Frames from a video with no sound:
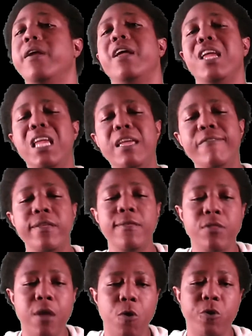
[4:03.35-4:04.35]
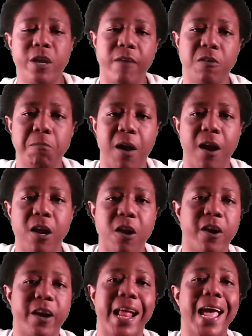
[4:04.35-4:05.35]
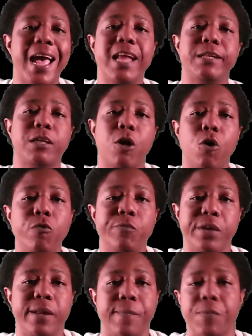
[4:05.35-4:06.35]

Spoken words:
Even though Kevin Byard had COVID,